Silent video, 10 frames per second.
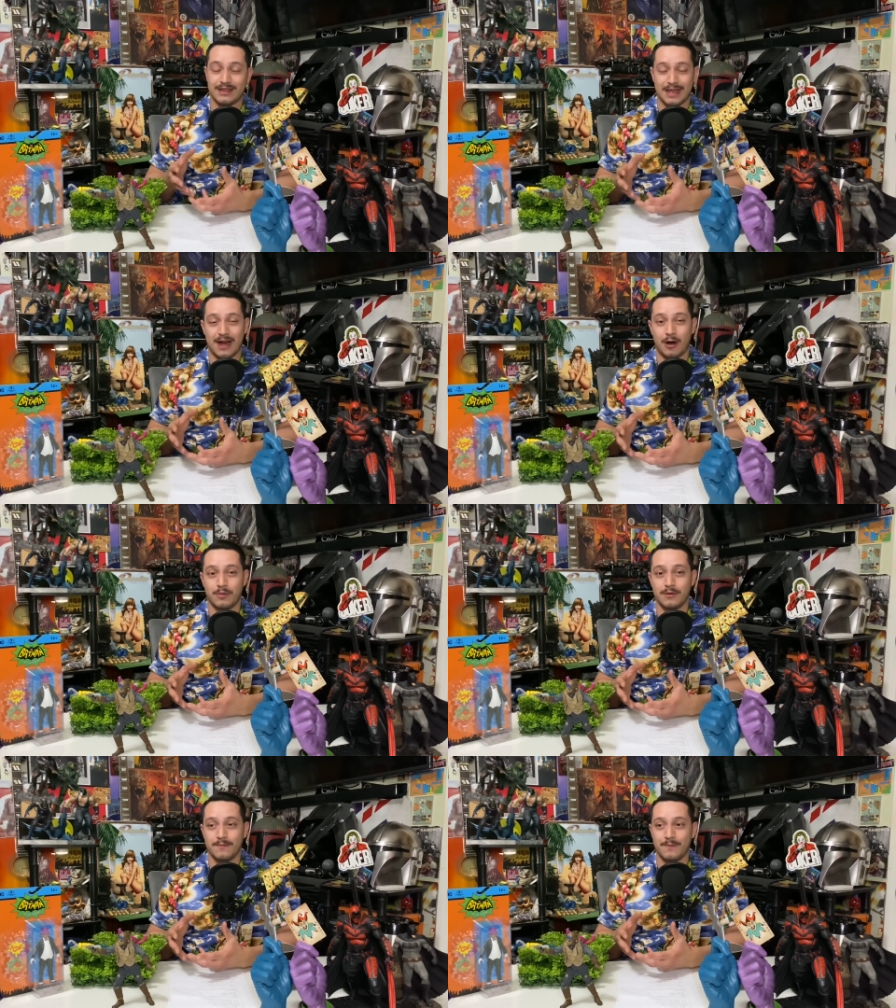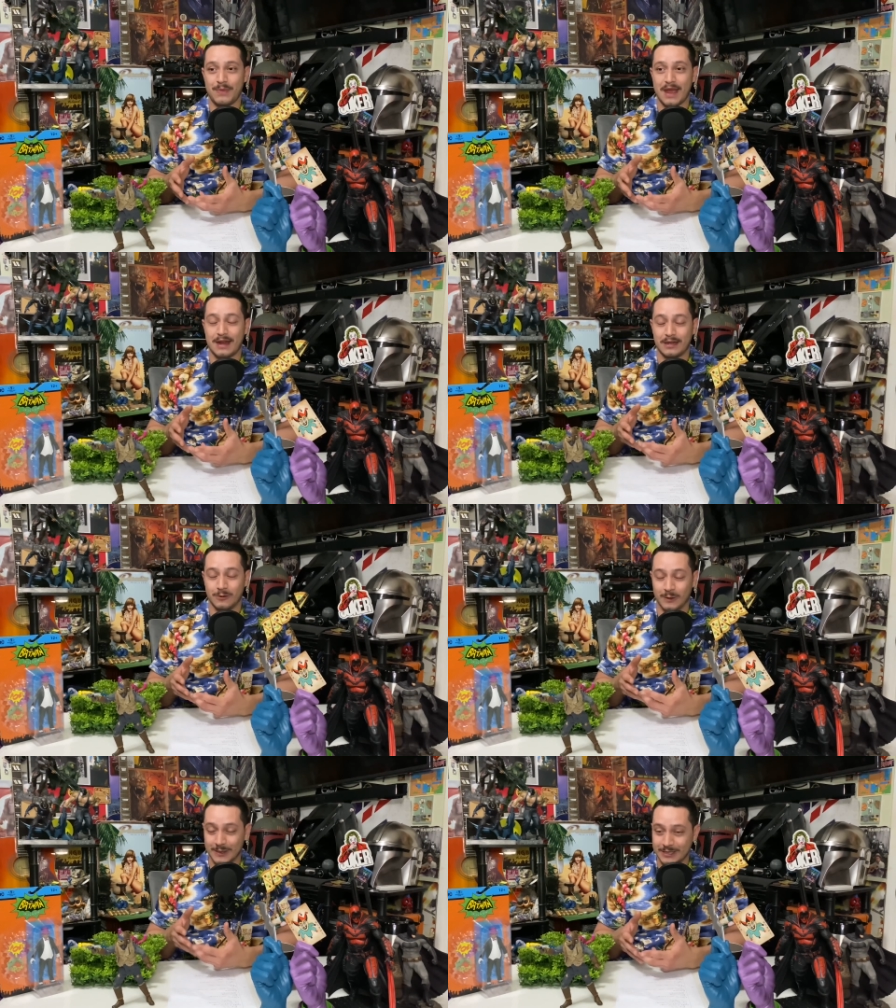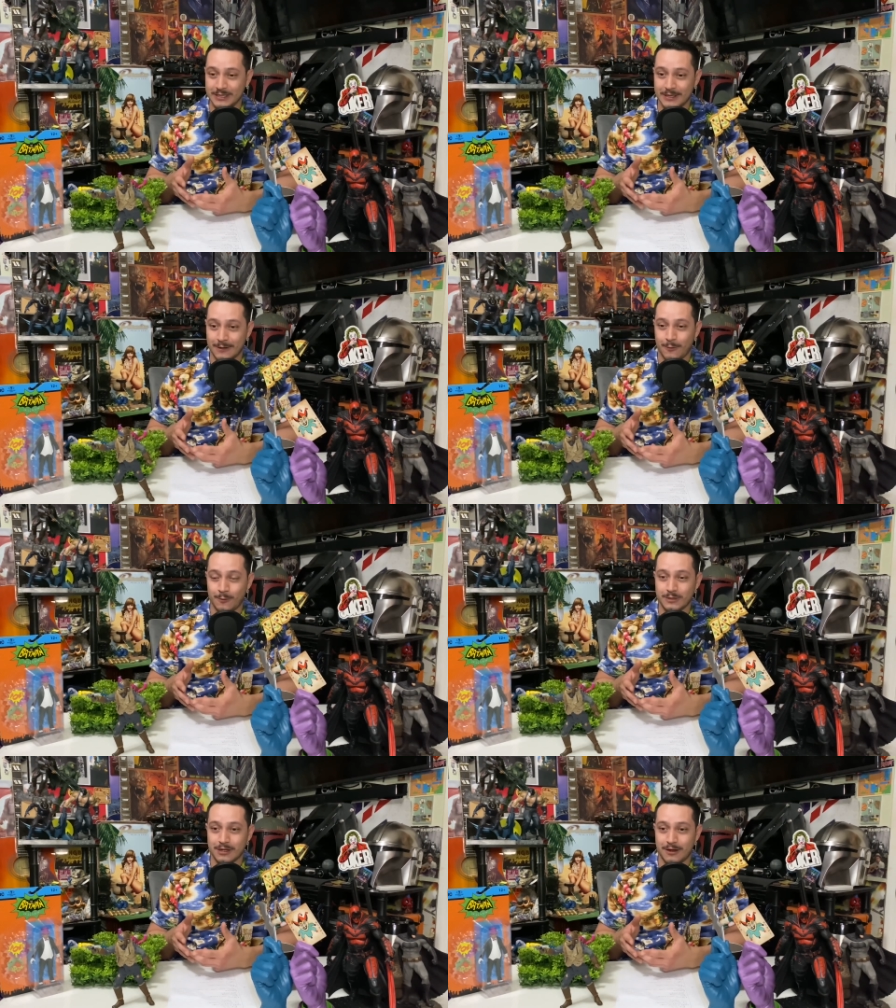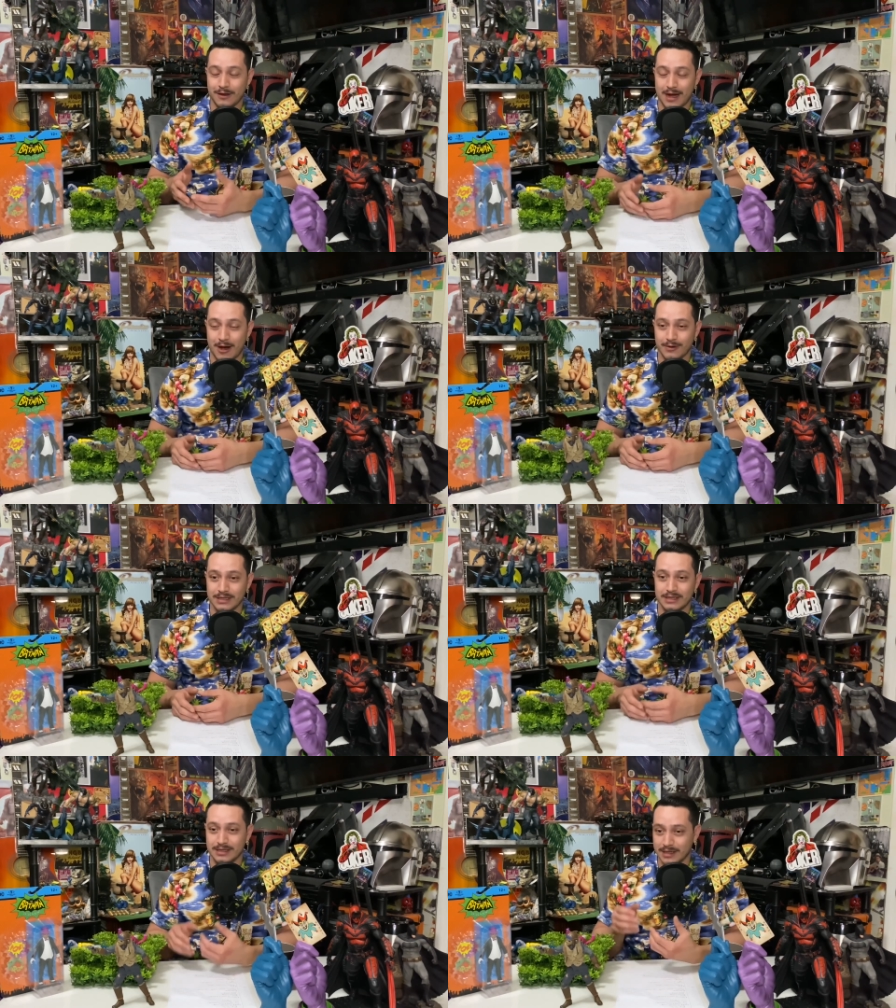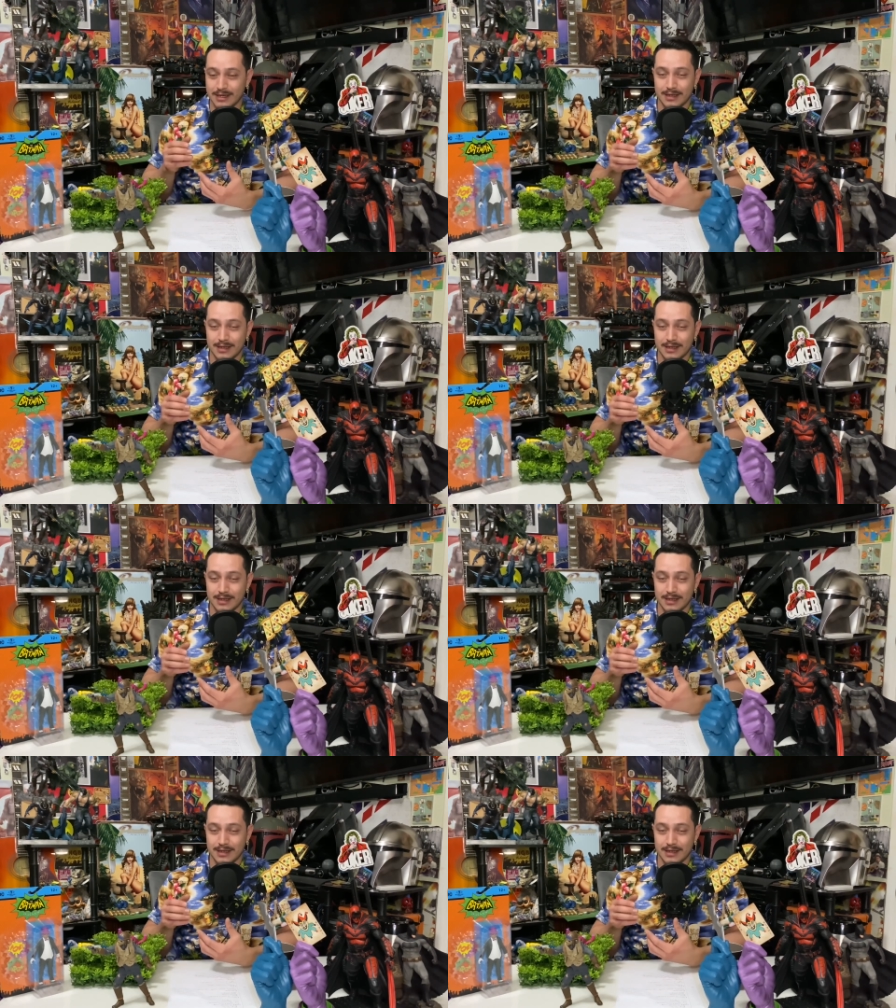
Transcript: the album and I listened to the whole song, I was